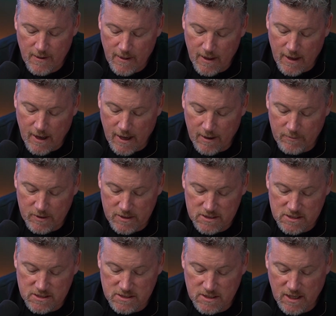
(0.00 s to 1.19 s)
And this is
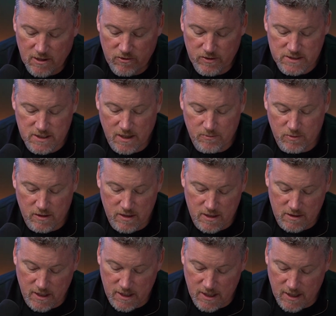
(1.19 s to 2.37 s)
another example. And then
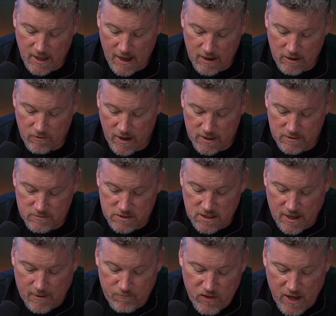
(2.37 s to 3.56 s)
Lincoln County, right?
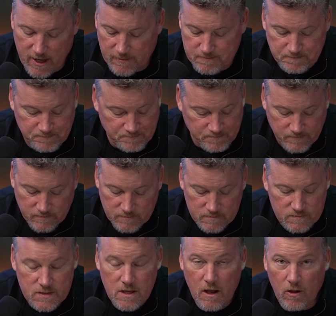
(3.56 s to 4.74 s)
Same thing.
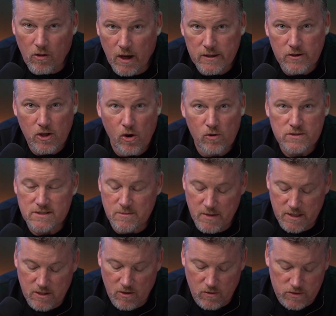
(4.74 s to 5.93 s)
Along the coast, the
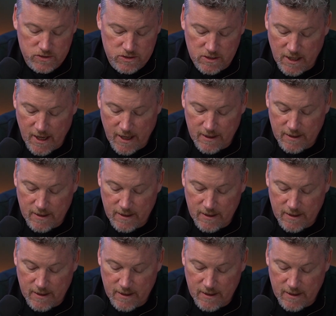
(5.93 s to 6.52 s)
mid-coast, you got